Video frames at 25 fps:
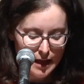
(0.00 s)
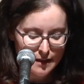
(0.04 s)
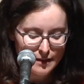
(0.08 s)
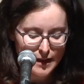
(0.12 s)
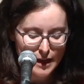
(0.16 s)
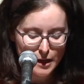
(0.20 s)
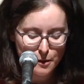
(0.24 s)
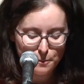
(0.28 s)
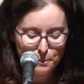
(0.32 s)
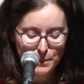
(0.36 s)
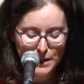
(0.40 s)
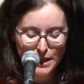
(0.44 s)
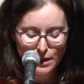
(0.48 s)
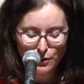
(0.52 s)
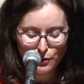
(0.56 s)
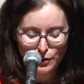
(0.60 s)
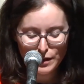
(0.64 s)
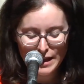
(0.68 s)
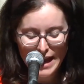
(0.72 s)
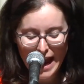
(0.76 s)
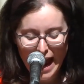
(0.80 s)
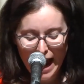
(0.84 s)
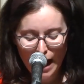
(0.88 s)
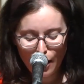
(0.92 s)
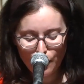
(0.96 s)
They appear in
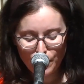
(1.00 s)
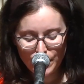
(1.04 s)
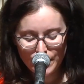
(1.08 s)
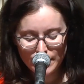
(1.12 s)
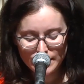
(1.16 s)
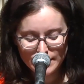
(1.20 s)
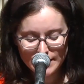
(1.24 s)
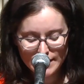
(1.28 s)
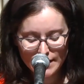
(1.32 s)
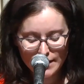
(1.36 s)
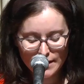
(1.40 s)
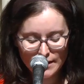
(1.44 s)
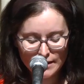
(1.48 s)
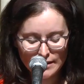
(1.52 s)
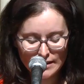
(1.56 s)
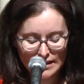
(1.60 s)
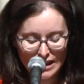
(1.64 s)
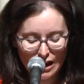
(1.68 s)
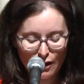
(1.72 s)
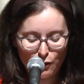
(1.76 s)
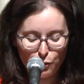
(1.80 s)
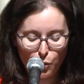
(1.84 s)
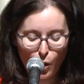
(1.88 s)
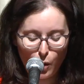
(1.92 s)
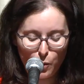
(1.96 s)
the arrogances
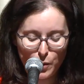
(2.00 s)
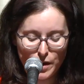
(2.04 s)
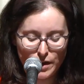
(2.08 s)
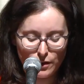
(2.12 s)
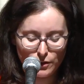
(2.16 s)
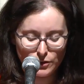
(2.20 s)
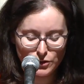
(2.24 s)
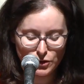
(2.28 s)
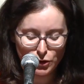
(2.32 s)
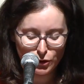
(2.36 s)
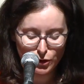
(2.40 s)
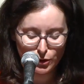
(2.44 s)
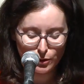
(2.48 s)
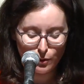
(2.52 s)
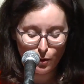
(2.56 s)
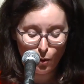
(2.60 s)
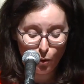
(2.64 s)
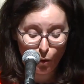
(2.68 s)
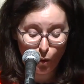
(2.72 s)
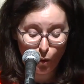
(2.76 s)
of what we term